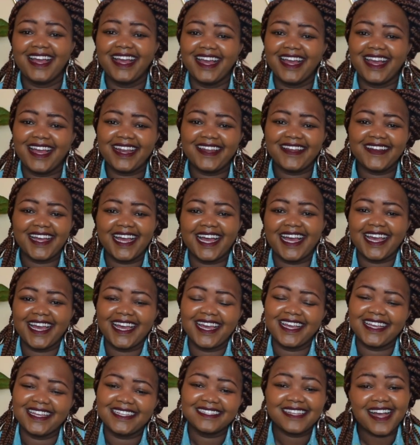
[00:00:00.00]
hello
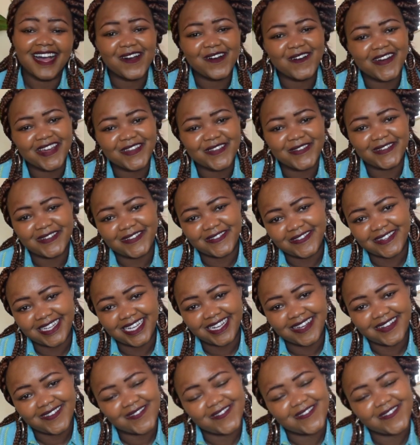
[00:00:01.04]
guys, how are you
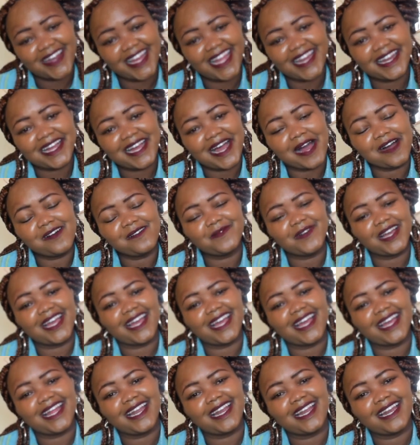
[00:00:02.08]
doing? Welcome.
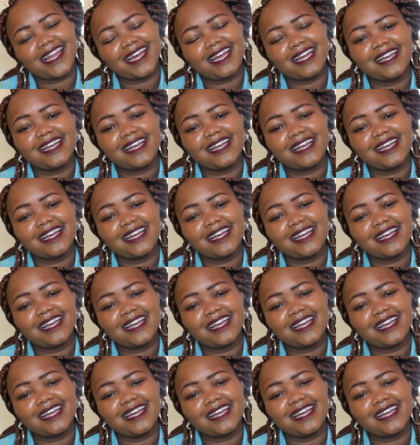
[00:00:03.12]
And